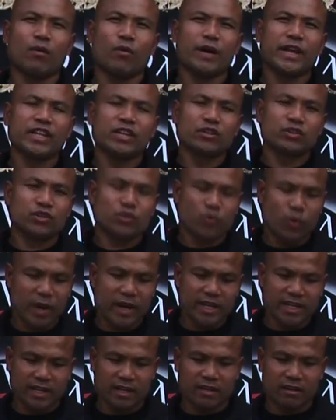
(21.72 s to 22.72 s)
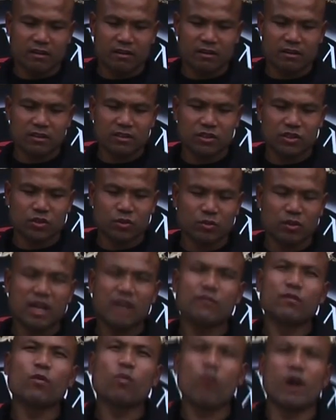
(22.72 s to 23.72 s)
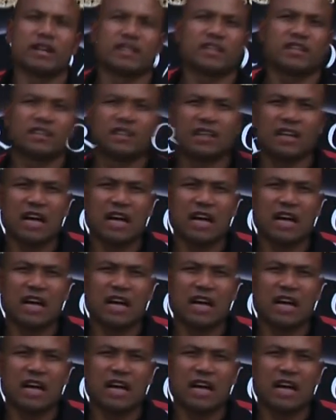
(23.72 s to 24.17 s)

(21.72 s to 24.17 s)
when you're training onto level 1,